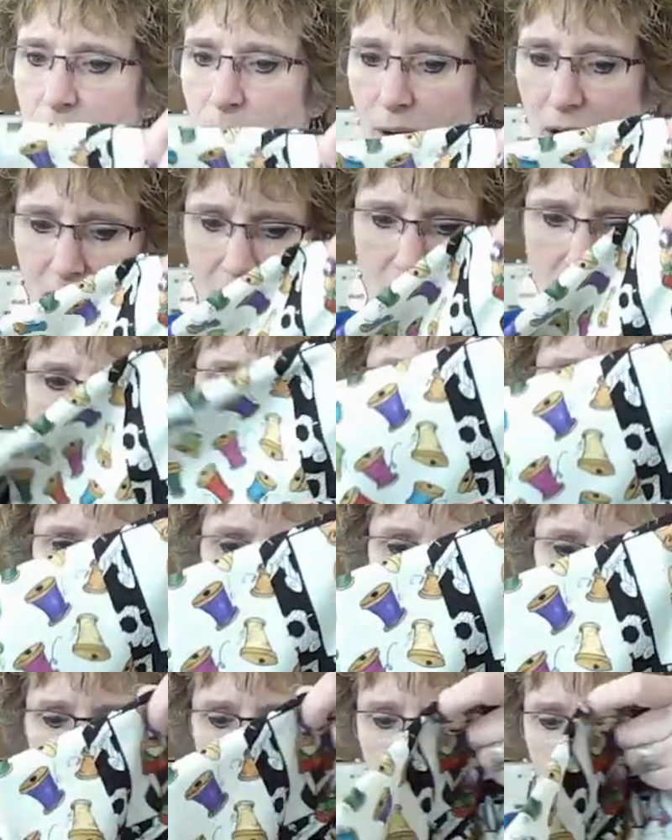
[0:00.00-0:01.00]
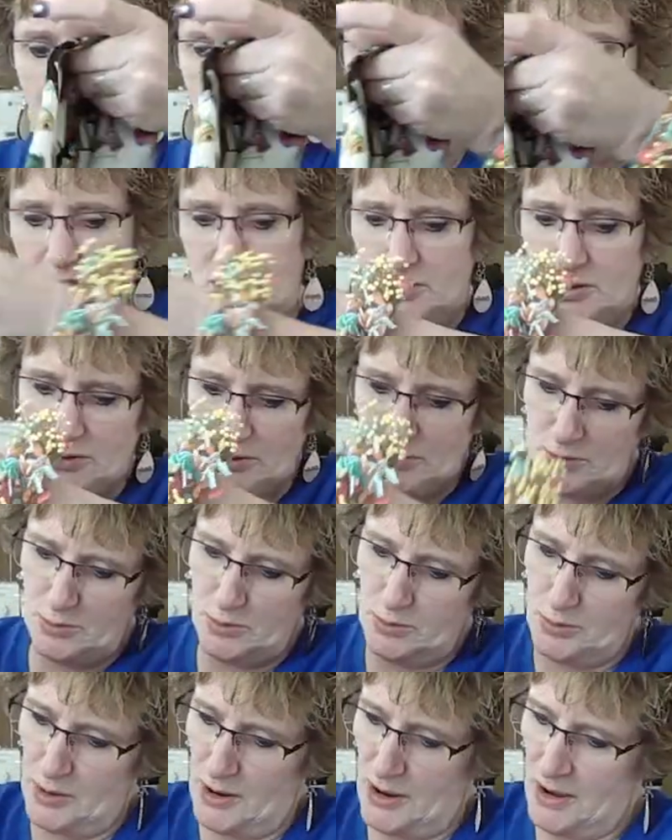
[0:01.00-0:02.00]
But I would have had
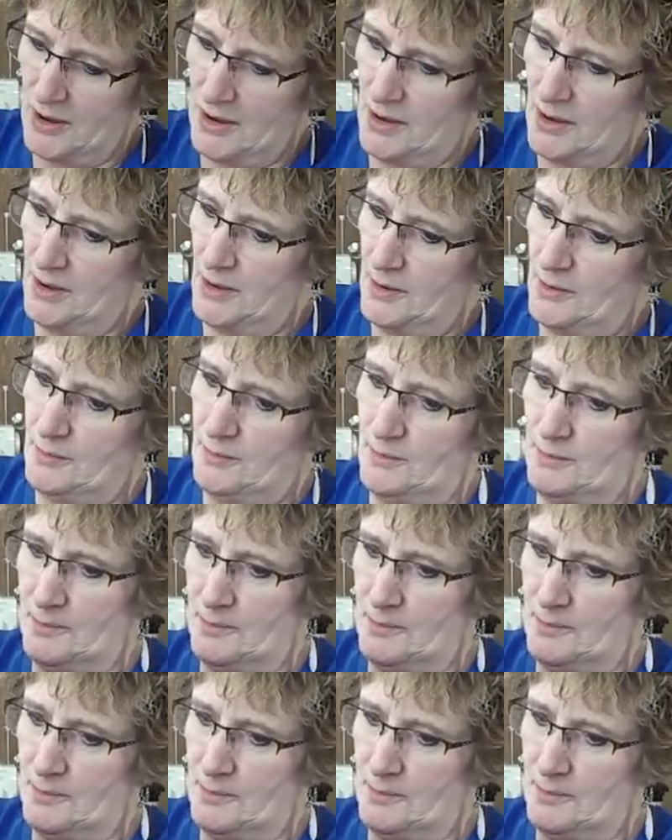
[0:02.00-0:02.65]
to uh,